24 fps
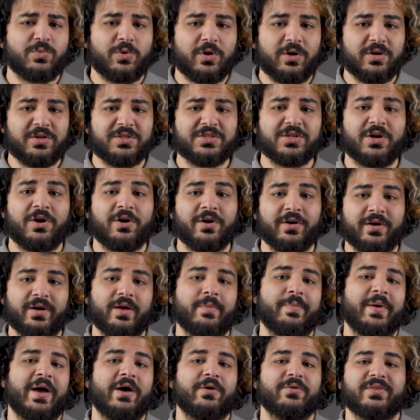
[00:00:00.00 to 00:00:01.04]
words are
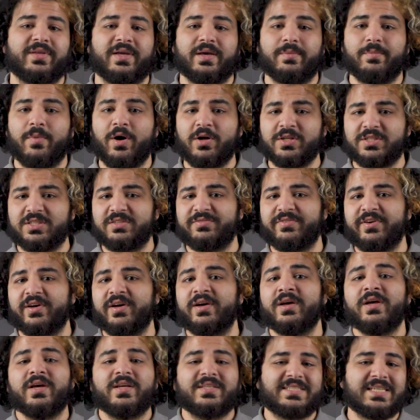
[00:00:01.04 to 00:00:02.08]
about the
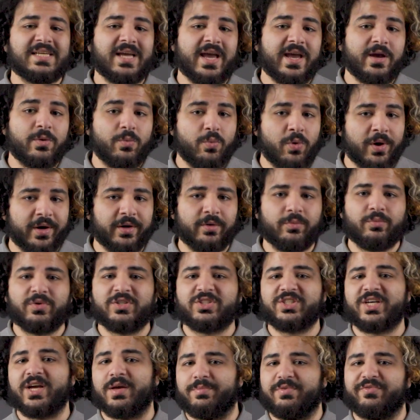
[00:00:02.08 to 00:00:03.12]
Emotiva TA1,
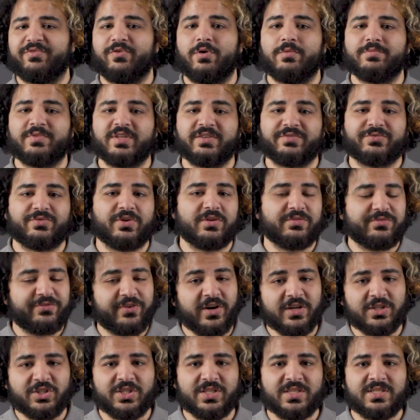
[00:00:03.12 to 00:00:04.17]
which can perform different
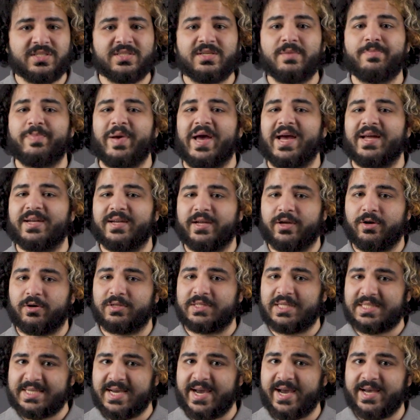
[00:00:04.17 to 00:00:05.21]
functions depending on
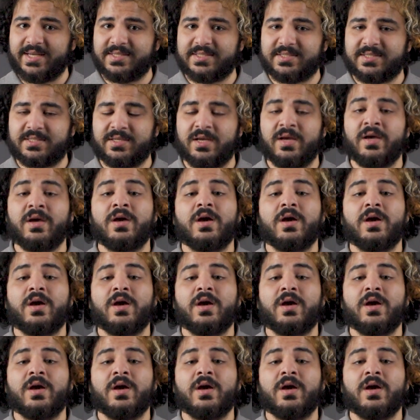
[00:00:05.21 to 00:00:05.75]
the tasks.